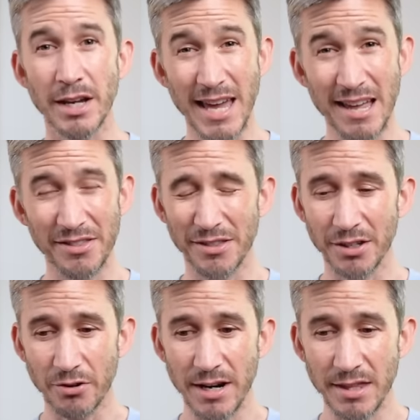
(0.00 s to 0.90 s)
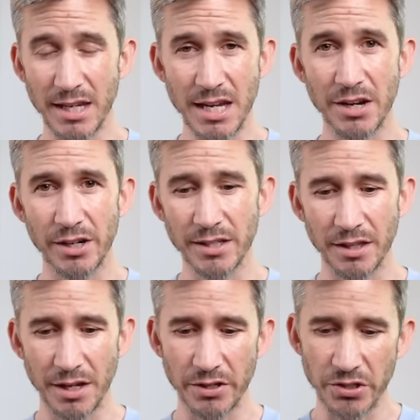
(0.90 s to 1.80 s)
Again, doctor. The great thing here is
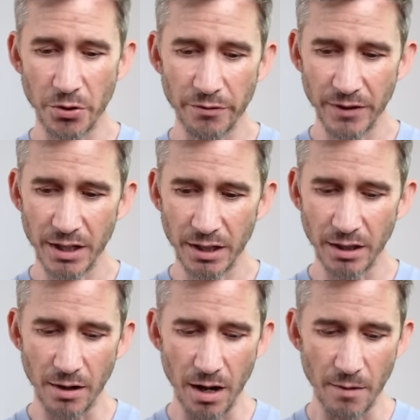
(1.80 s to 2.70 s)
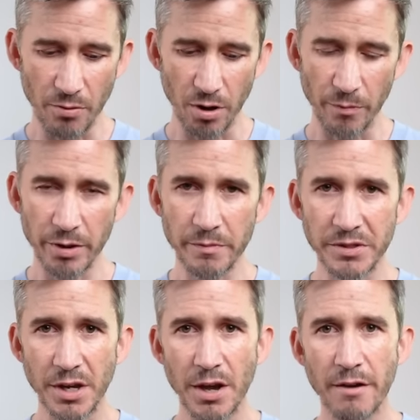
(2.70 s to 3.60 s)
that they're solving uh,
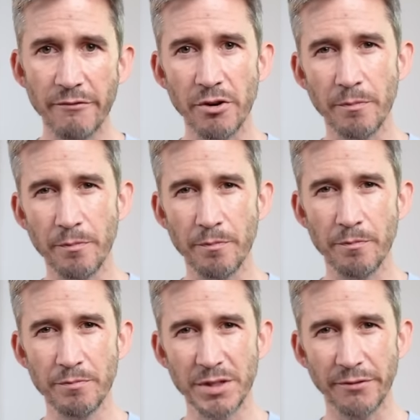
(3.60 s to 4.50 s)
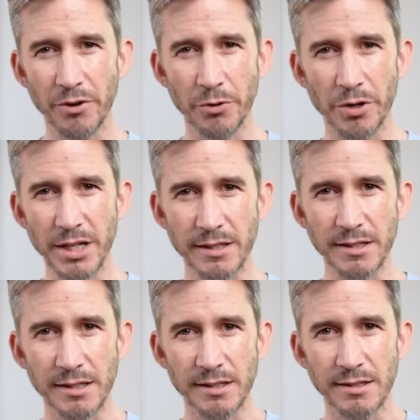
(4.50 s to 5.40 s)
problems for different
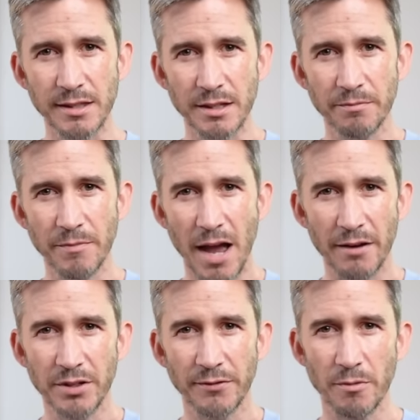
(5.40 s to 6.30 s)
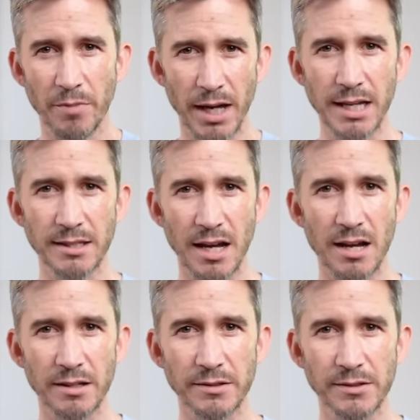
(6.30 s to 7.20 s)
audiences that have different play
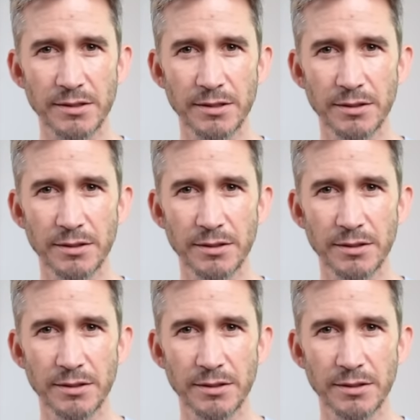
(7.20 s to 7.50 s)
styles.